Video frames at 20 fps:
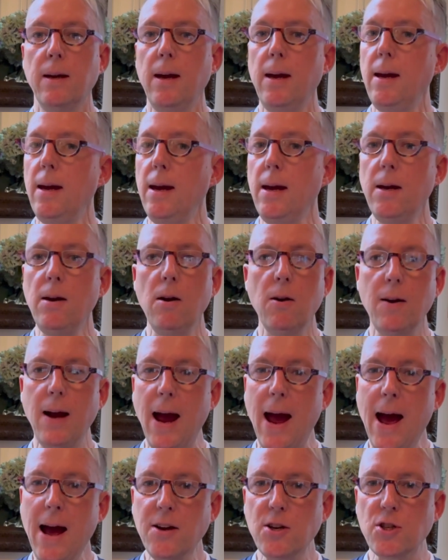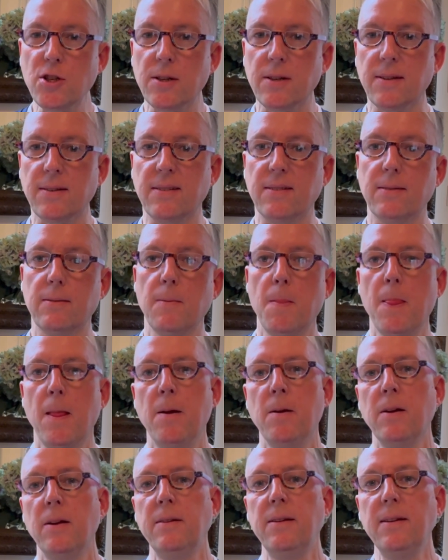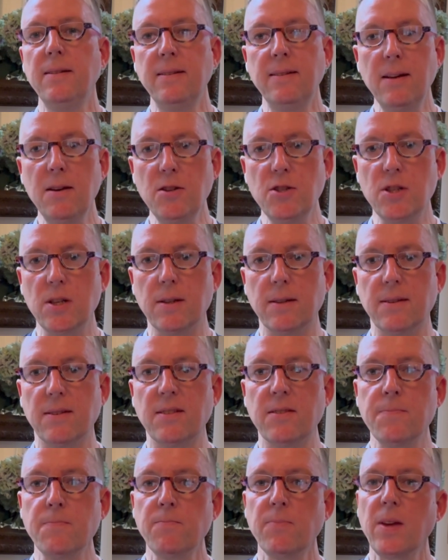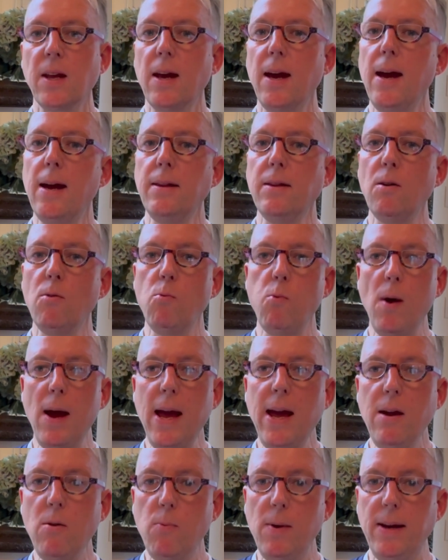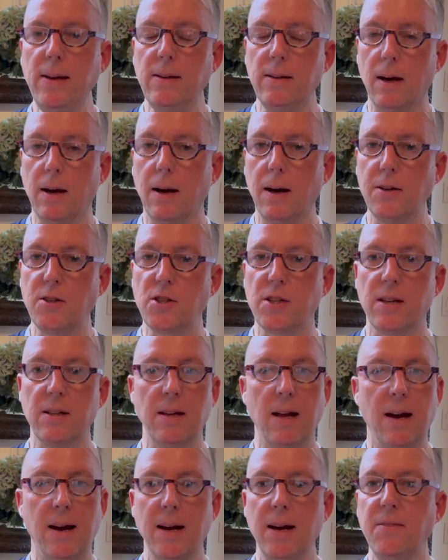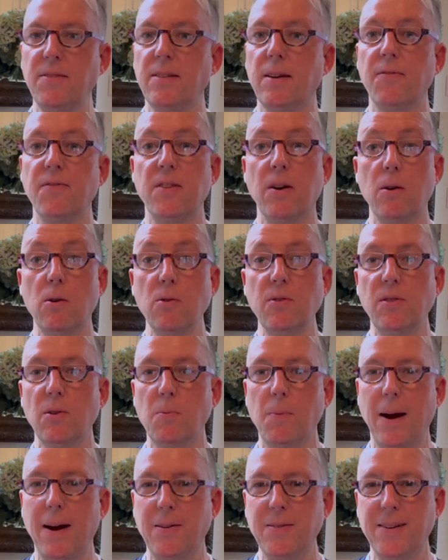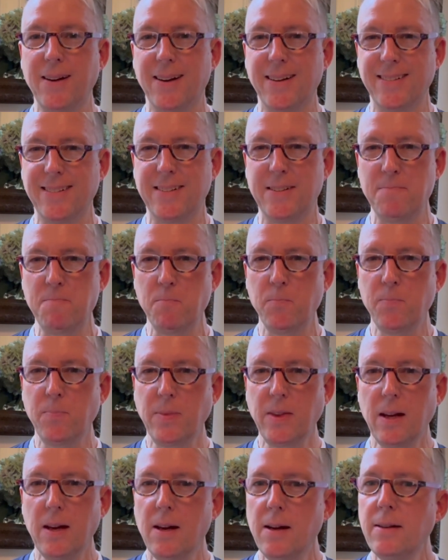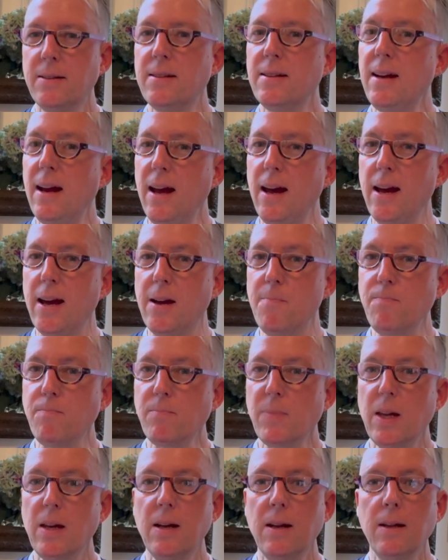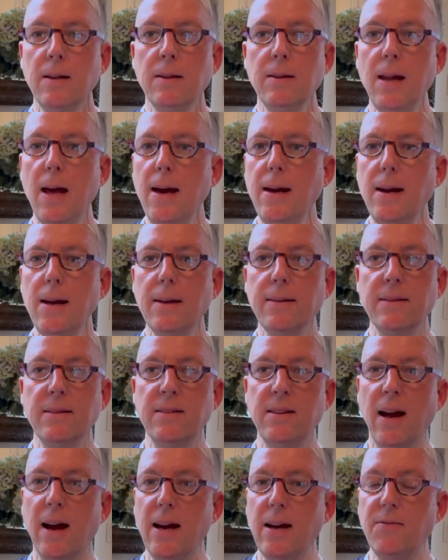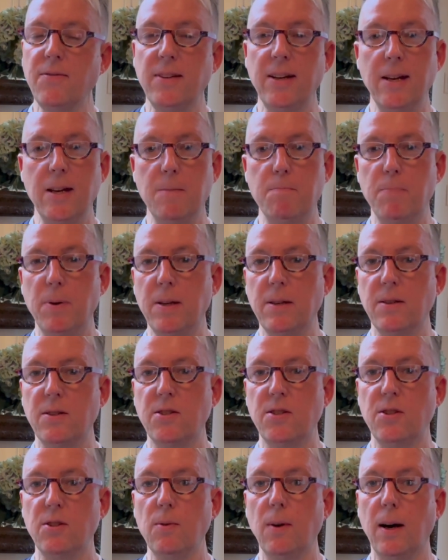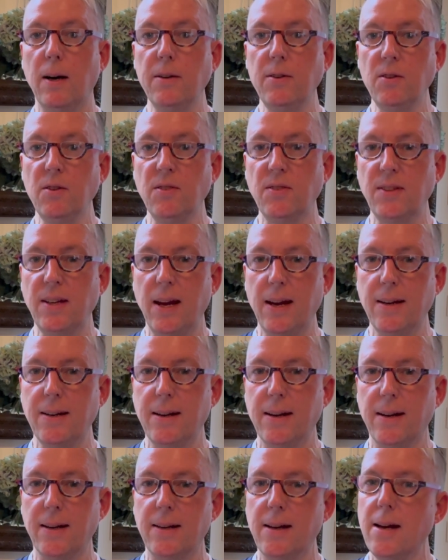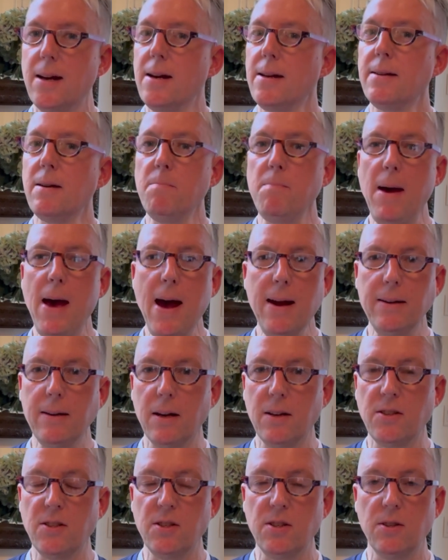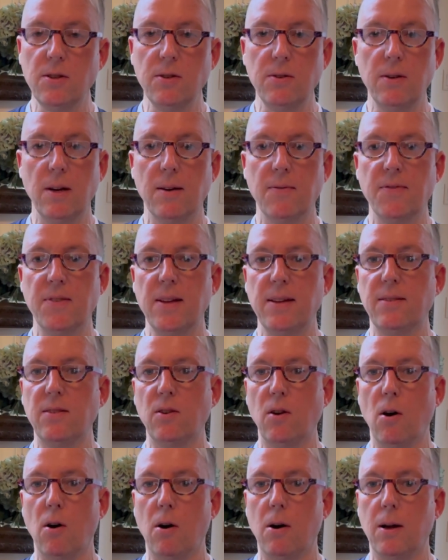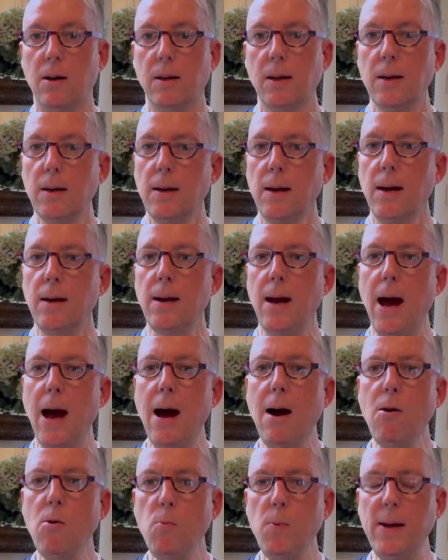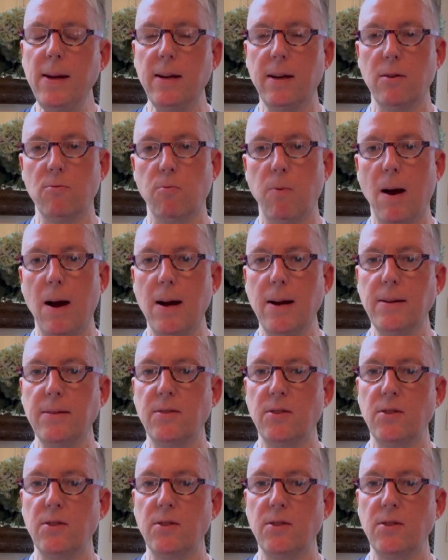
in our actions, decisions, and the way we touch the lives of those around us. Today, let us dive deep into understanding the magnitude of this call and how we can rise